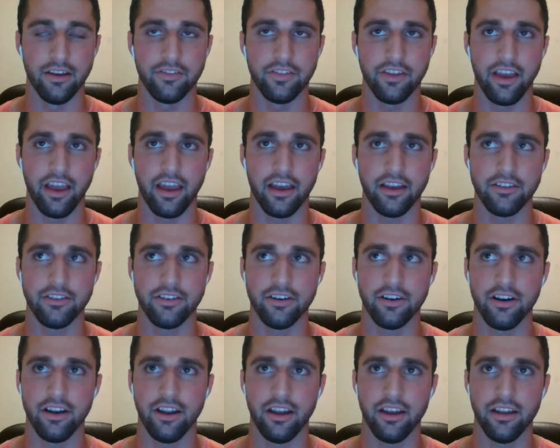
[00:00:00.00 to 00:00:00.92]
if the
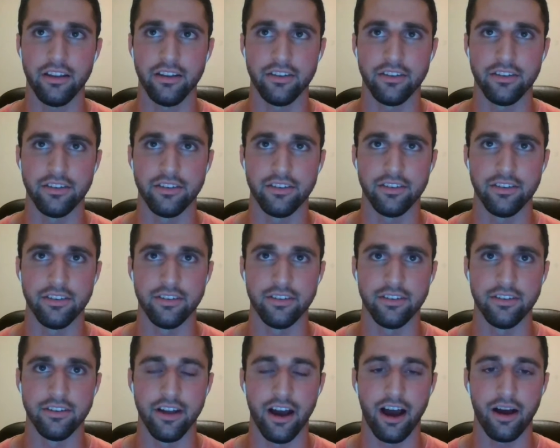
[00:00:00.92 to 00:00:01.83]
answer is
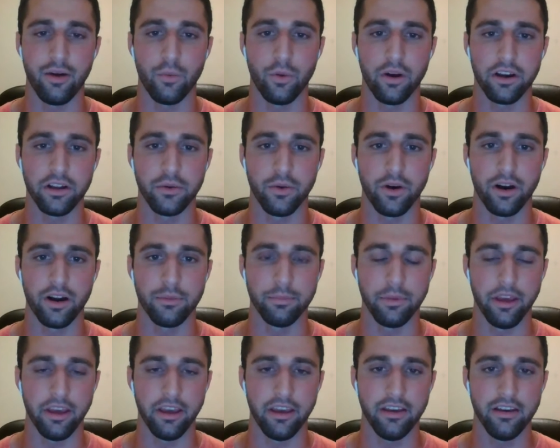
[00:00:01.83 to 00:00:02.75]
not where you want to
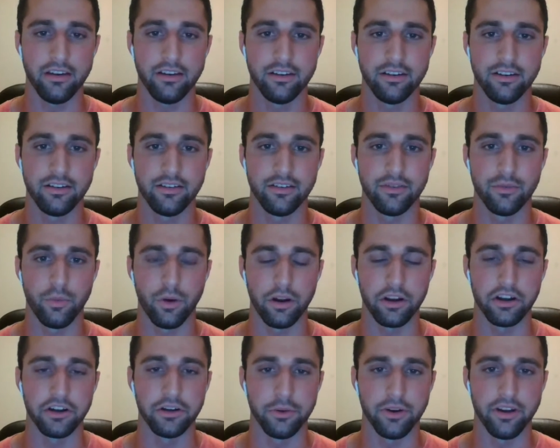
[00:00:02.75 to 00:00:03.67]
be,
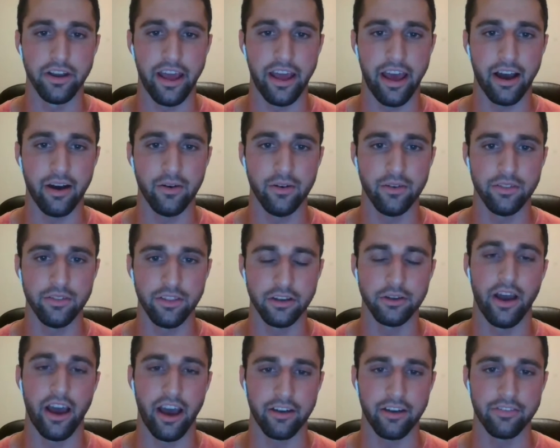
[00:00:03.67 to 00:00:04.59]
what you're doing now, then
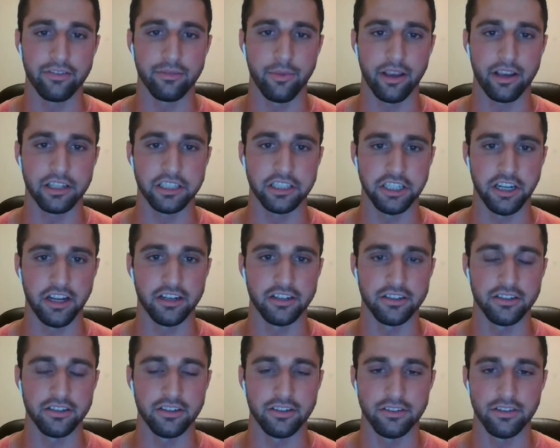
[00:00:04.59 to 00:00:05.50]
you have to make a
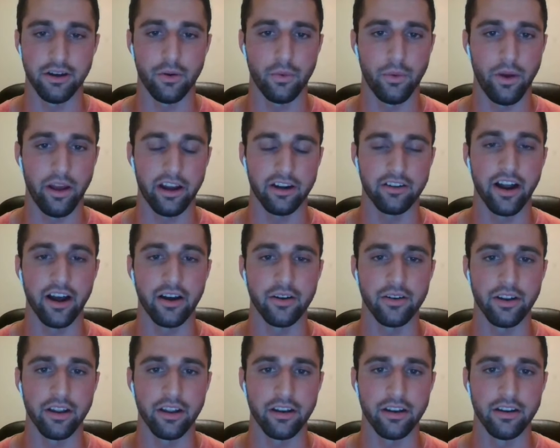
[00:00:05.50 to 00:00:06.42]
change. There's no way
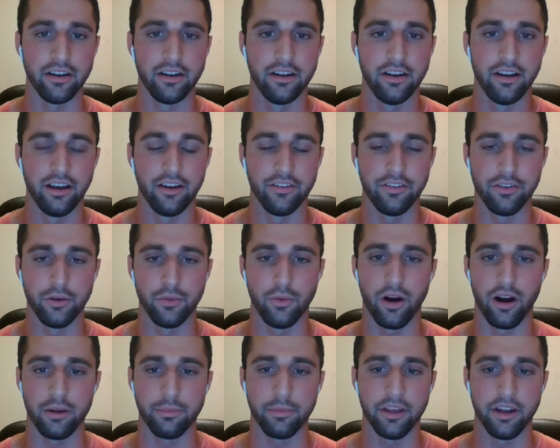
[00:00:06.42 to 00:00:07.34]
around it. If you
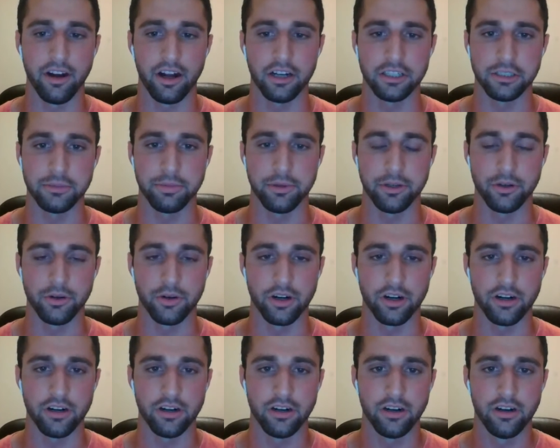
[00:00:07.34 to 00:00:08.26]
want to be an
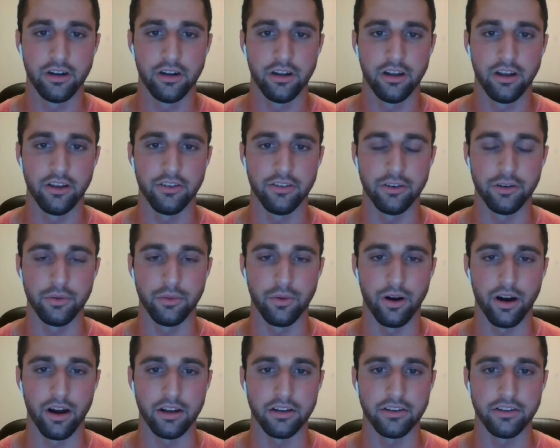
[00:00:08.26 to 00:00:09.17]
entrepreneur, if you
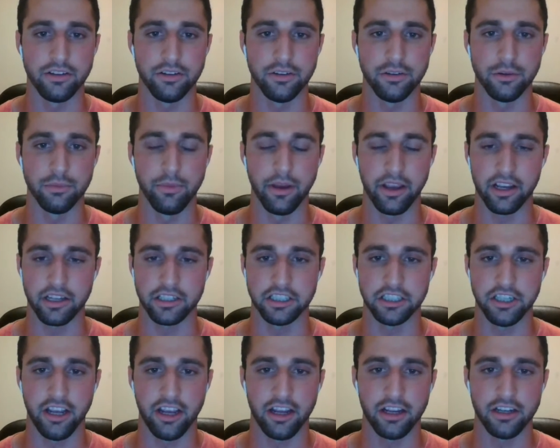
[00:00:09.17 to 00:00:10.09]
want to make a
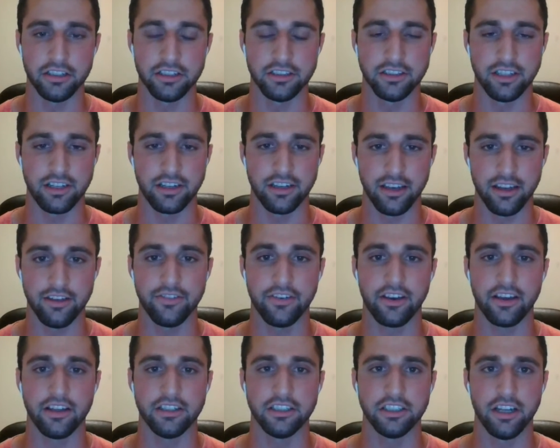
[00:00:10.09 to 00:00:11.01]
change, a
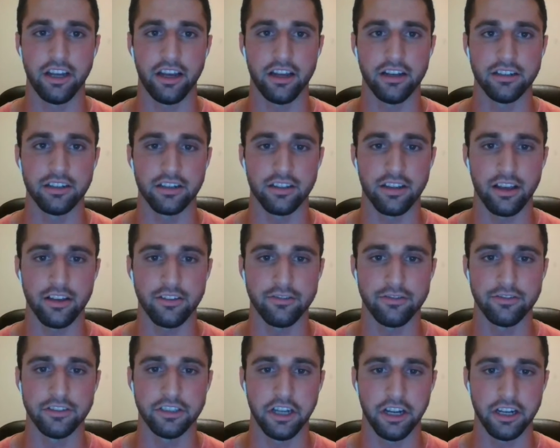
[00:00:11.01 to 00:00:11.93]
significant change, a
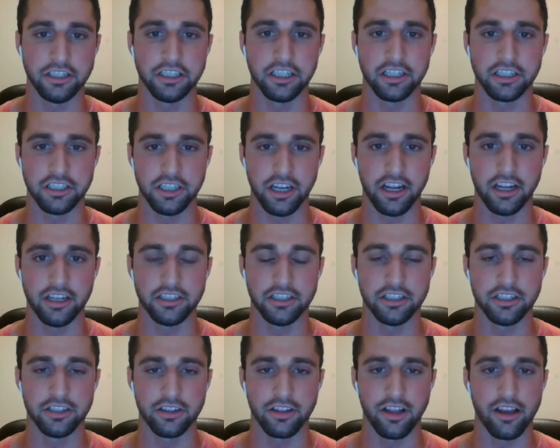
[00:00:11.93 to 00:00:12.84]
life-changing change
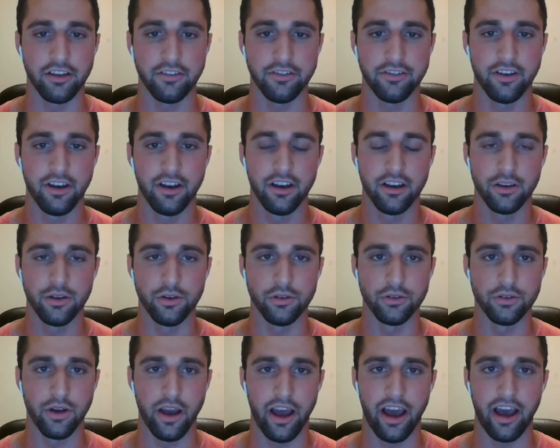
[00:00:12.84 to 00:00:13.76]
in your life,
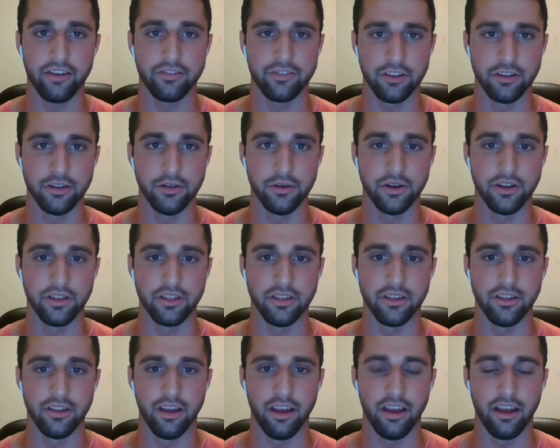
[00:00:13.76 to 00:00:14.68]
you have to do it.
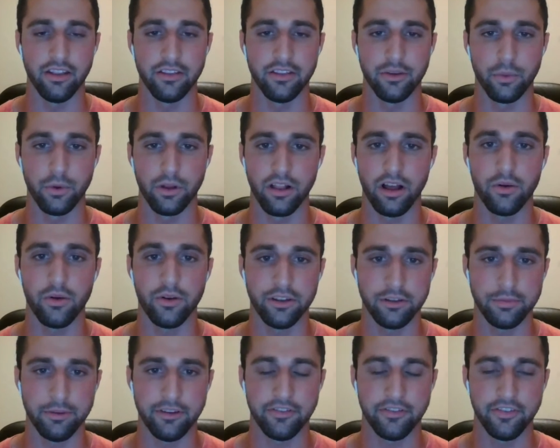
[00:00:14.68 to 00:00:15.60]
And there will
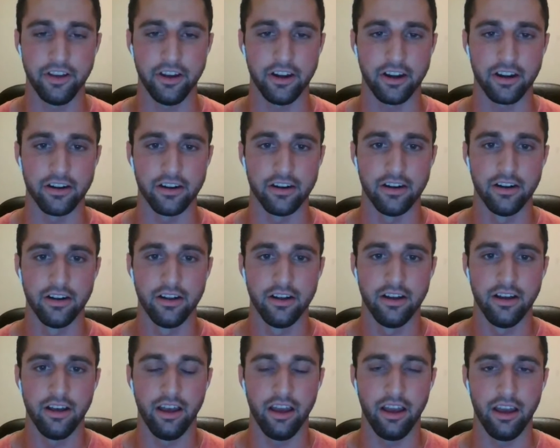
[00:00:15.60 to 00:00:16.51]
always be fear.
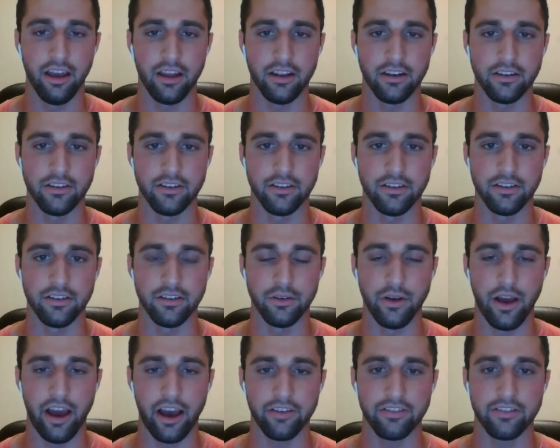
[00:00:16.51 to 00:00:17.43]
And you
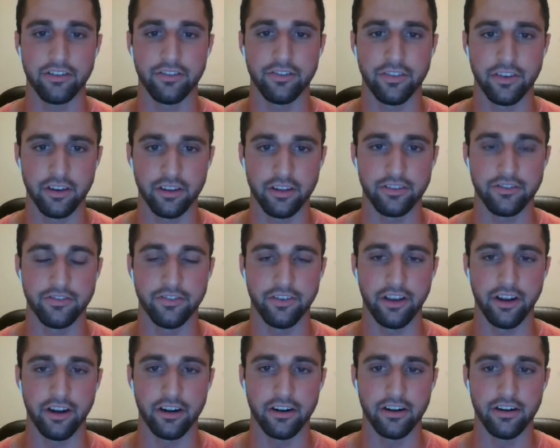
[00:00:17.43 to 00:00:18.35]
have to feel the
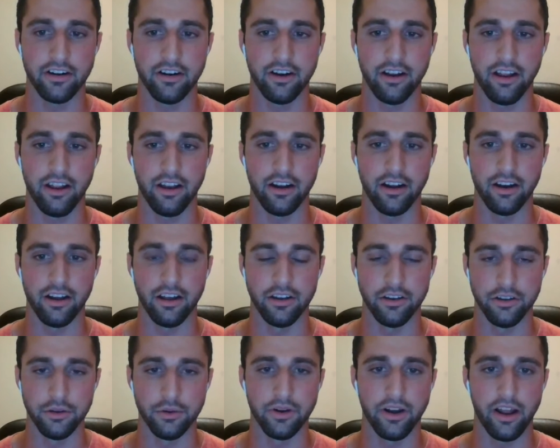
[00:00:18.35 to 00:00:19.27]
fear and
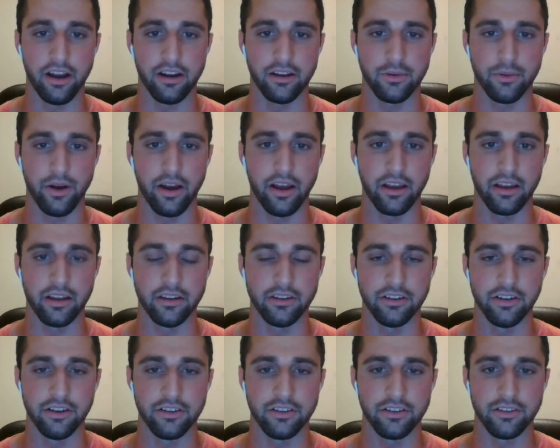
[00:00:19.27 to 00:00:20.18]
do it anyway
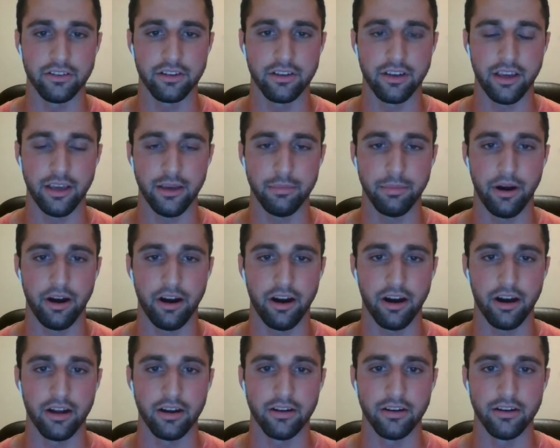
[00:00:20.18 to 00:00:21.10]
and just keep
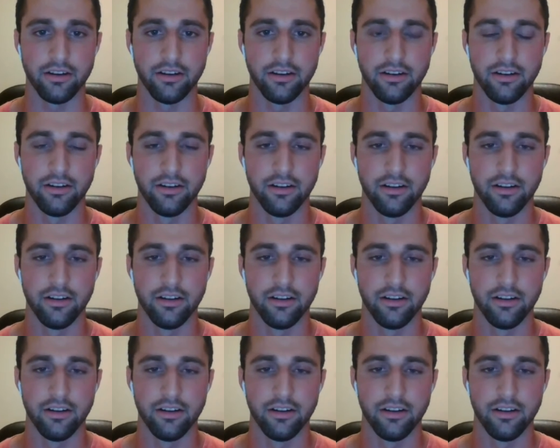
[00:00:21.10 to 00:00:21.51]
on